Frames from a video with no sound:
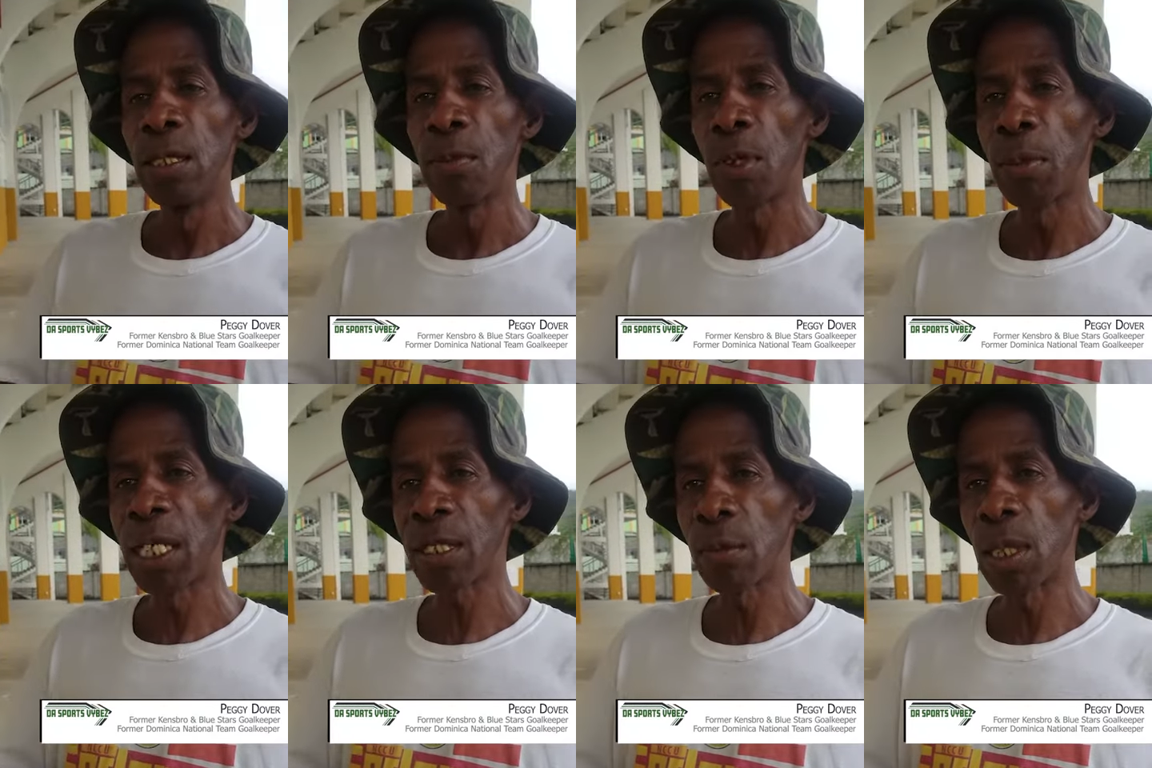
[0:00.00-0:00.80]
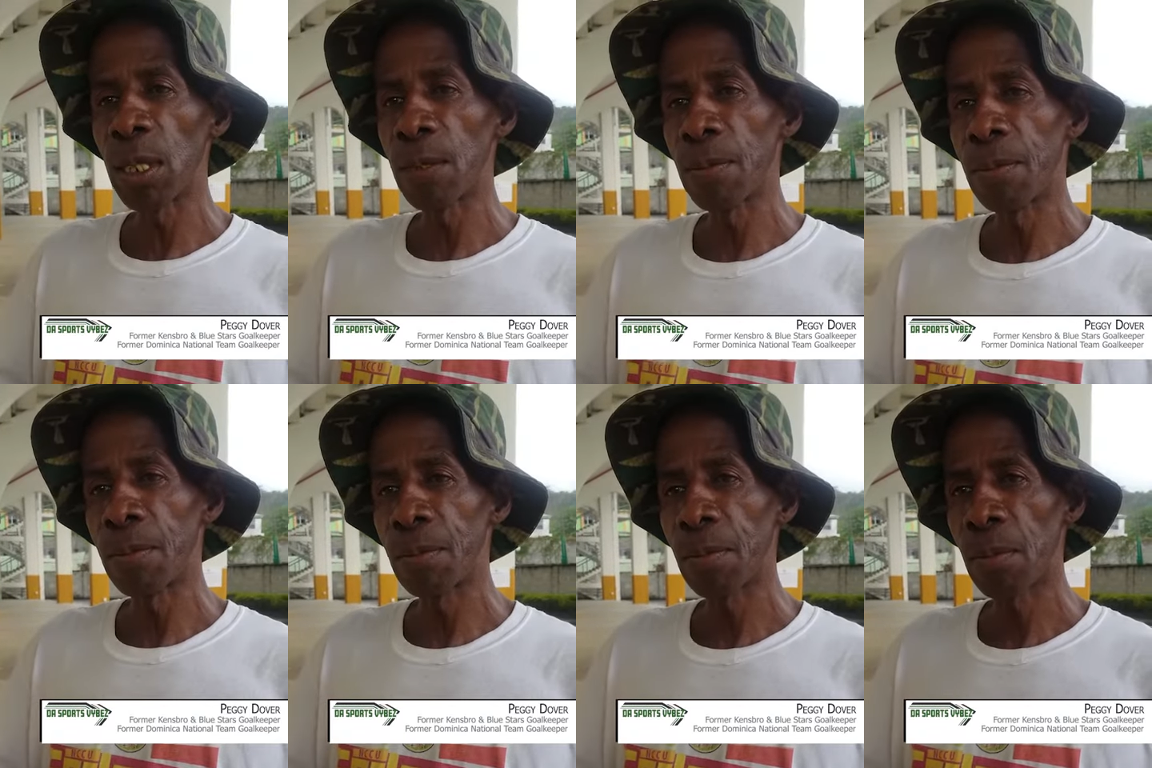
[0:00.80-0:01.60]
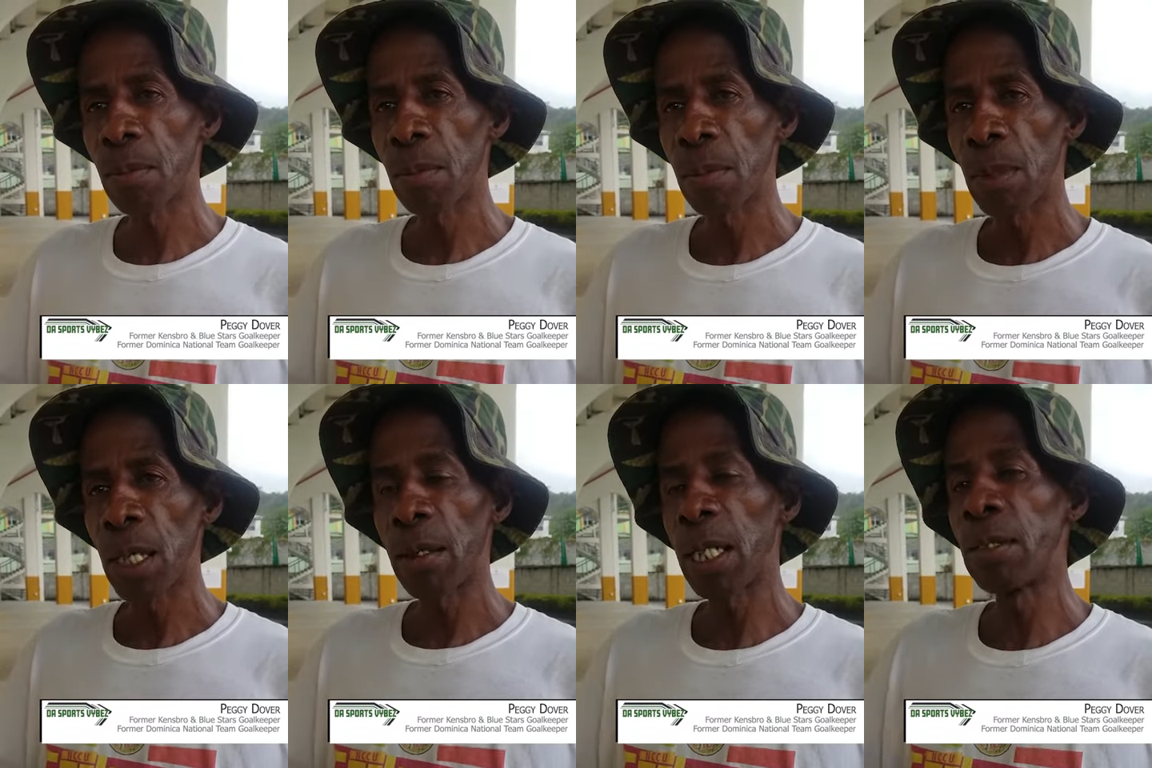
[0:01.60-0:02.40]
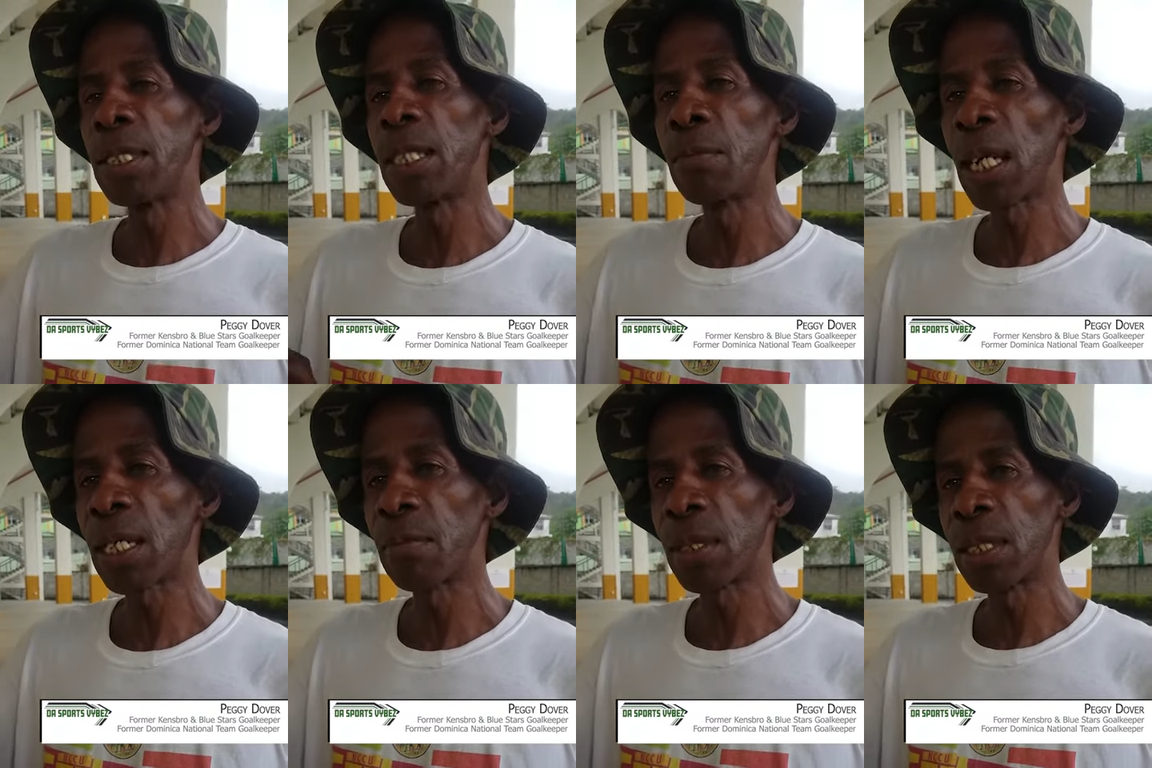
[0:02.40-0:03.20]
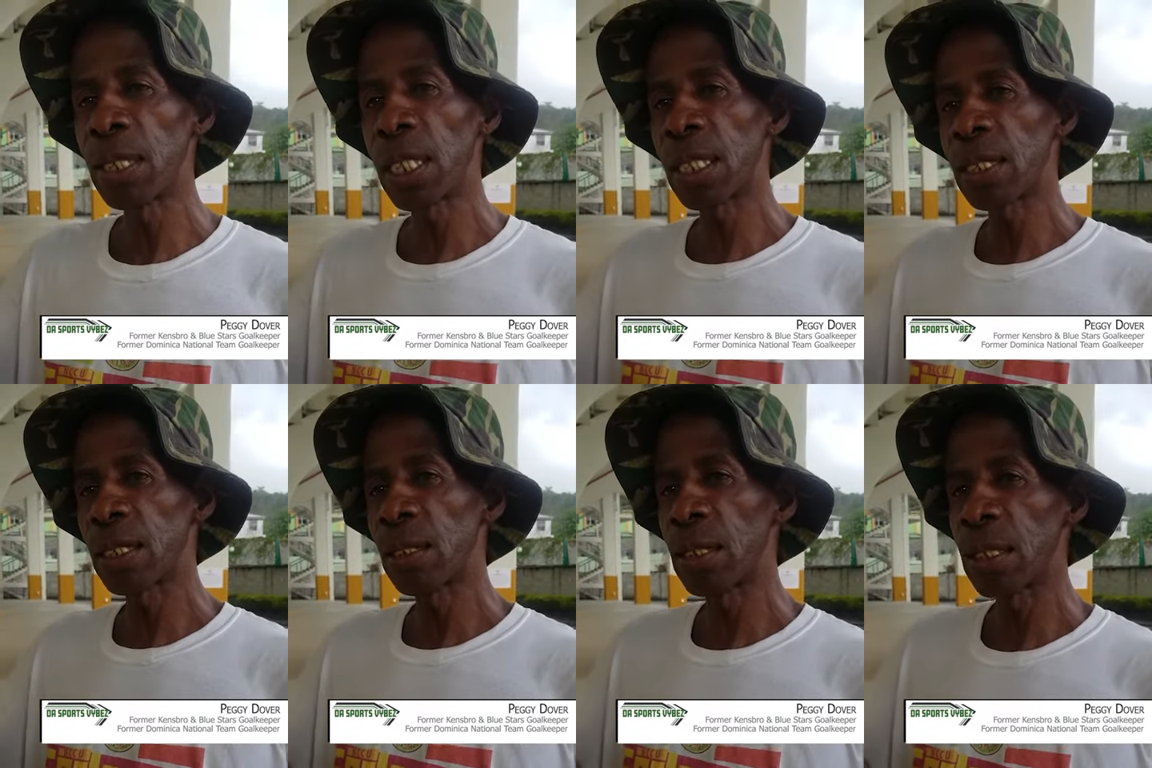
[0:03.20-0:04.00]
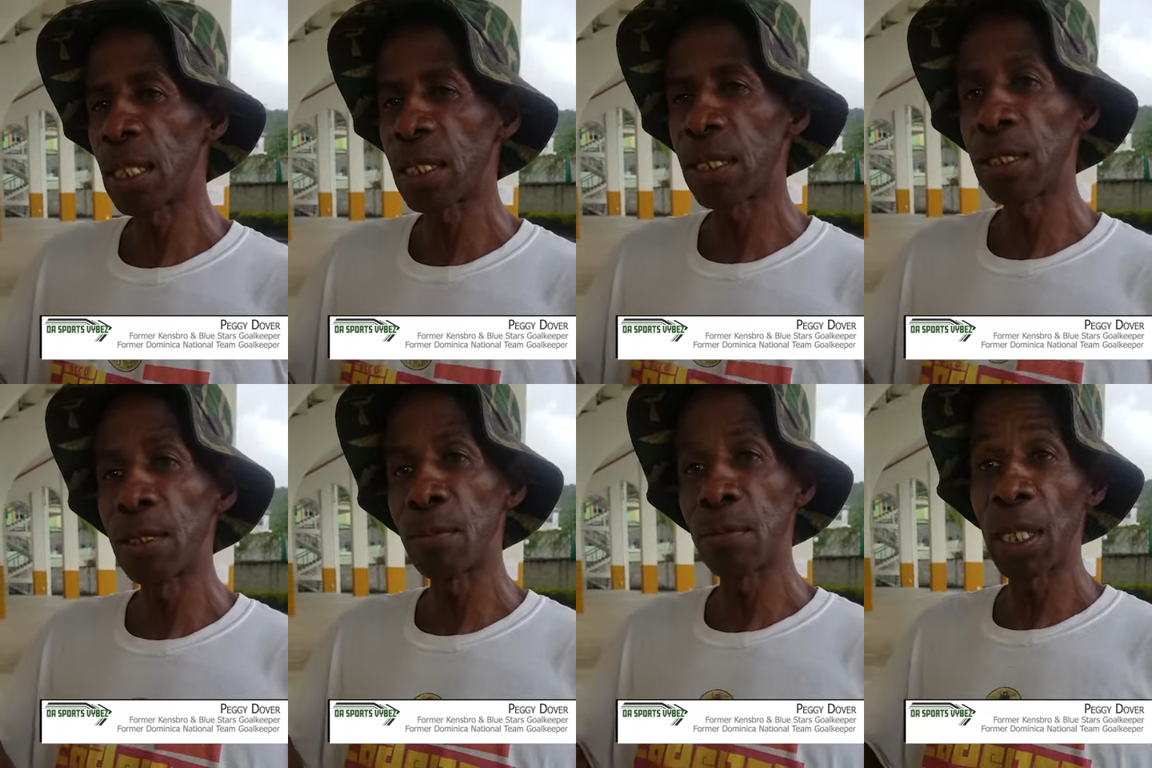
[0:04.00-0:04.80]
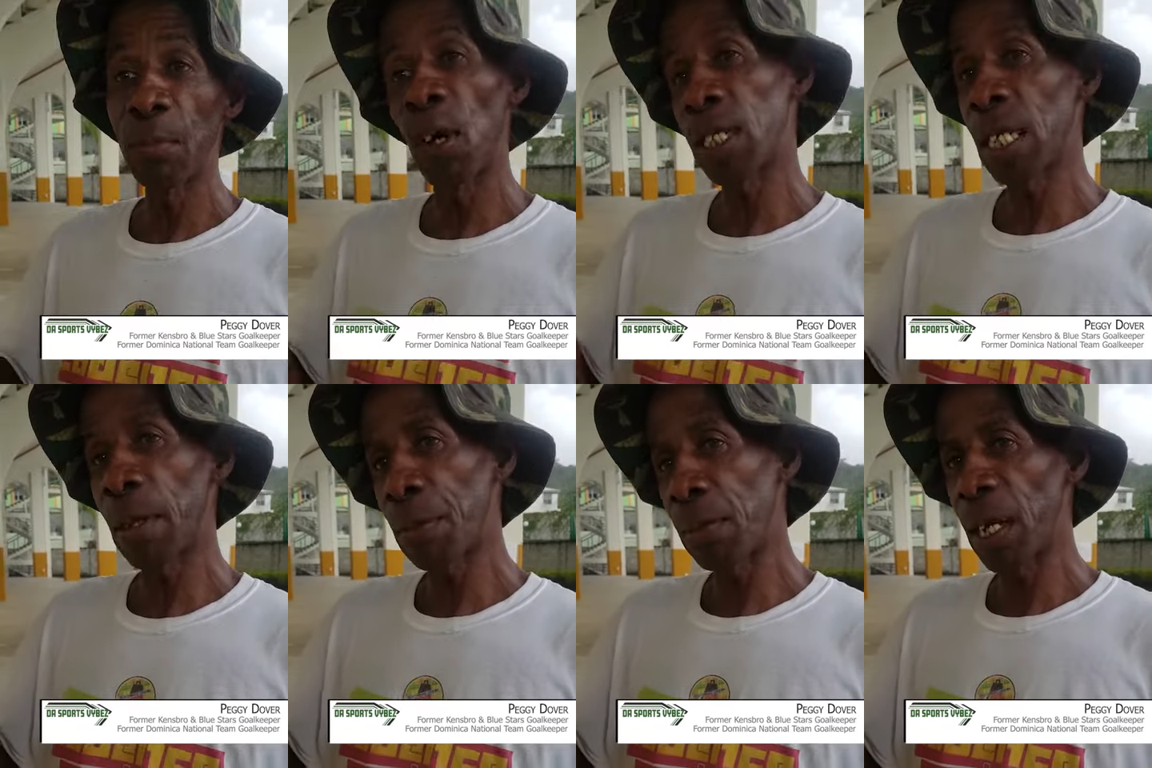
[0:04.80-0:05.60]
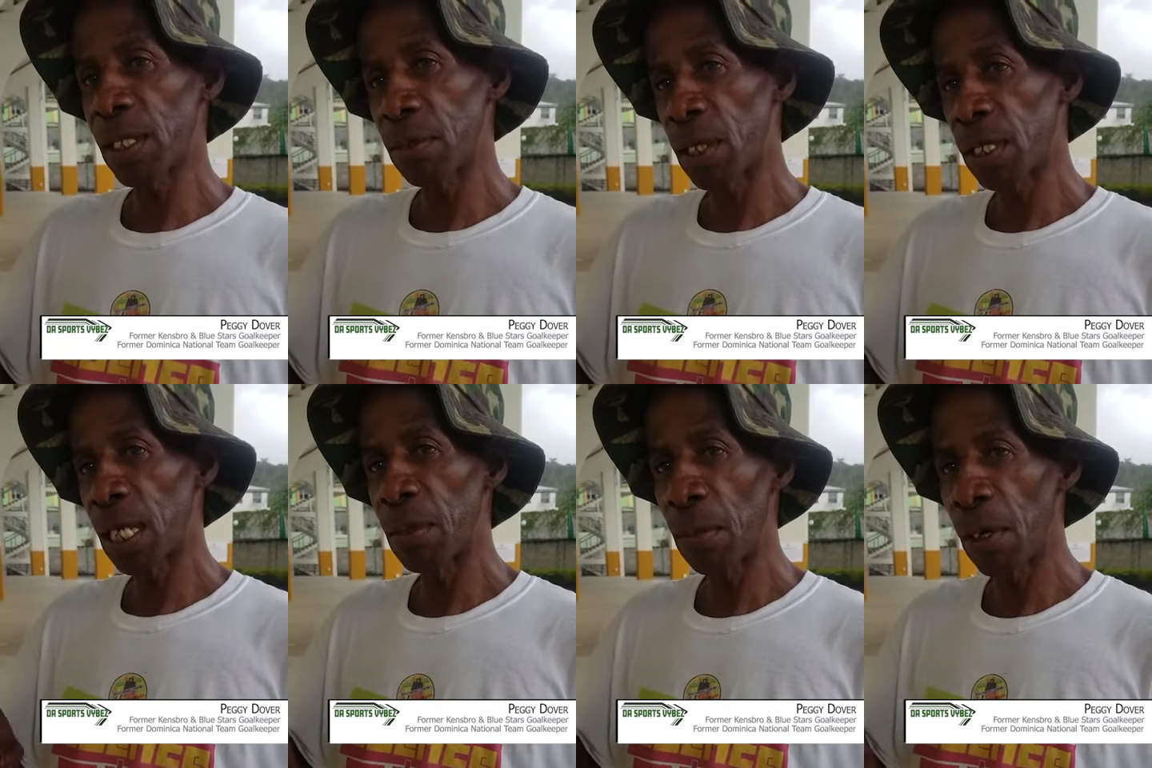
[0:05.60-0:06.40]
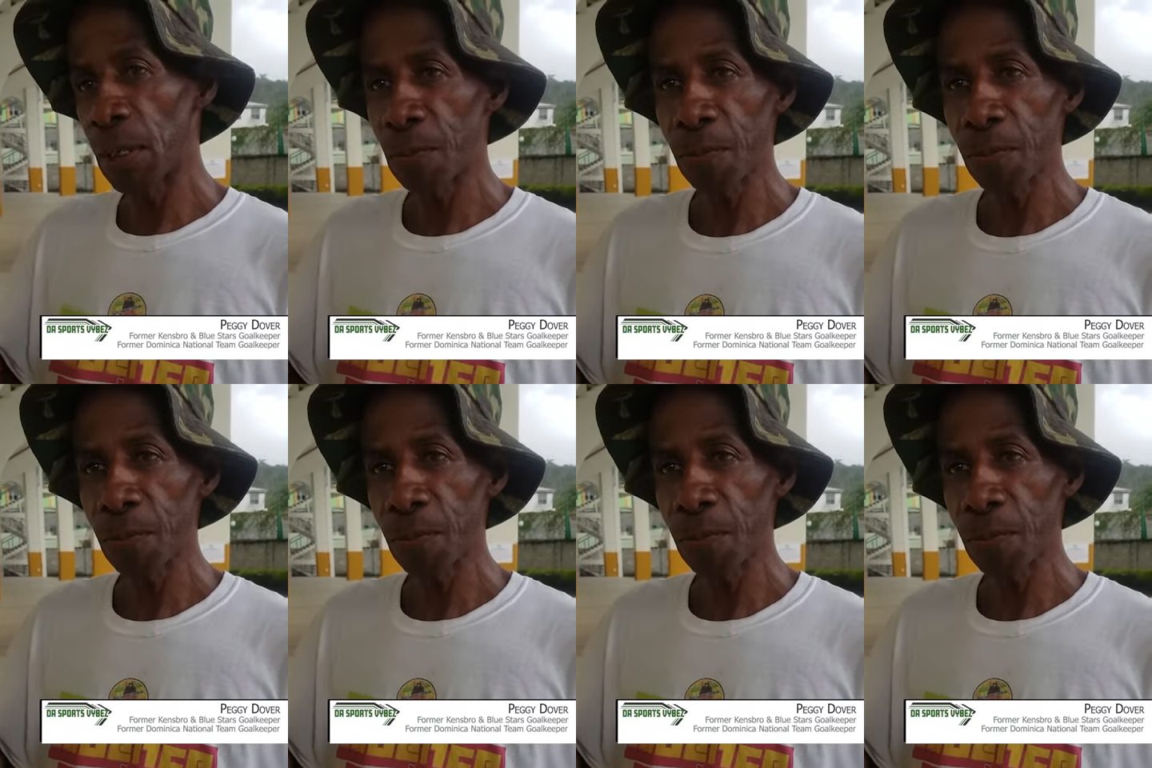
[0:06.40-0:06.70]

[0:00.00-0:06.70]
for basketball. Oh. And so I returned back in, in St. Kitts now. They start, the, my boys and them are playing basketball, tell me about.